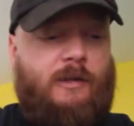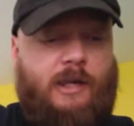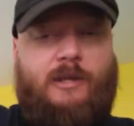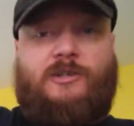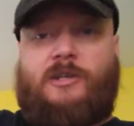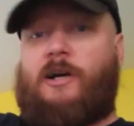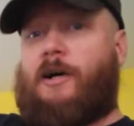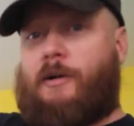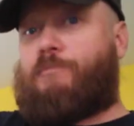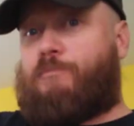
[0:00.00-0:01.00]
is
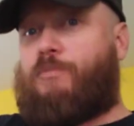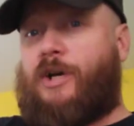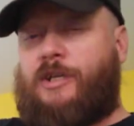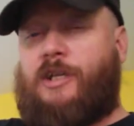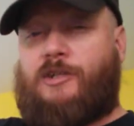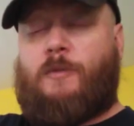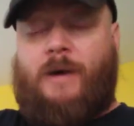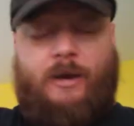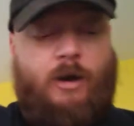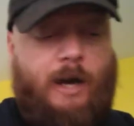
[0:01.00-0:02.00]
a pretty decent
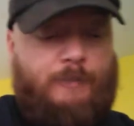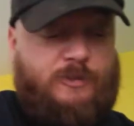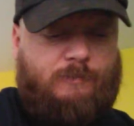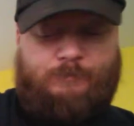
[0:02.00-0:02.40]
amount of hops.